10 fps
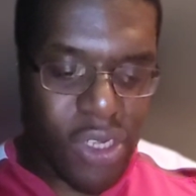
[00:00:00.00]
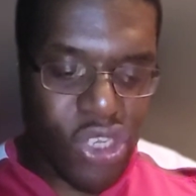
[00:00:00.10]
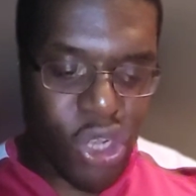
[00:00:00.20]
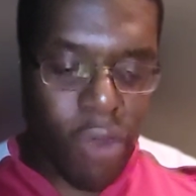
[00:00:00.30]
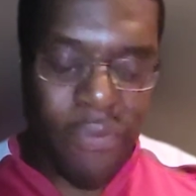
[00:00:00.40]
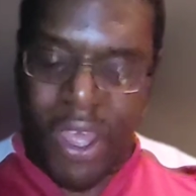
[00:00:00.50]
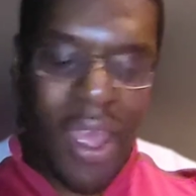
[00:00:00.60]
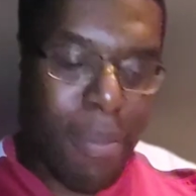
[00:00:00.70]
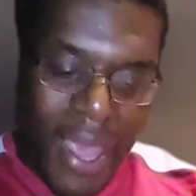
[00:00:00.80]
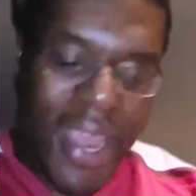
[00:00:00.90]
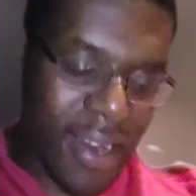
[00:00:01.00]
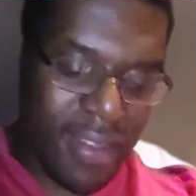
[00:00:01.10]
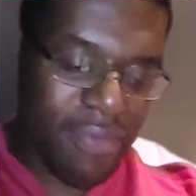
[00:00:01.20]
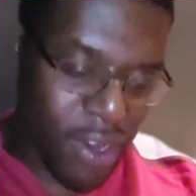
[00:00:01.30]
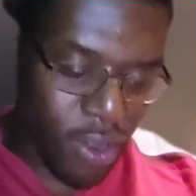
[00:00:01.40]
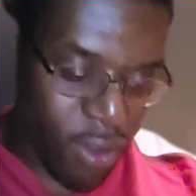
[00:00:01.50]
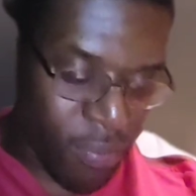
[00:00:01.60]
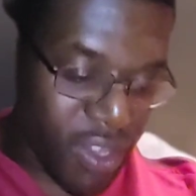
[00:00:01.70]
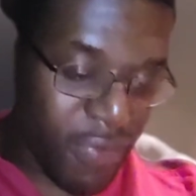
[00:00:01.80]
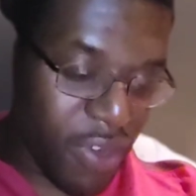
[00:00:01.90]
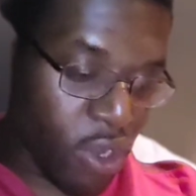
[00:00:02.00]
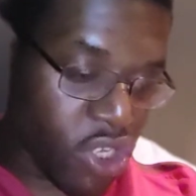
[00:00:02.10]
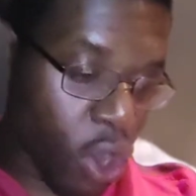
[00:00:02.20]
So for her making this video has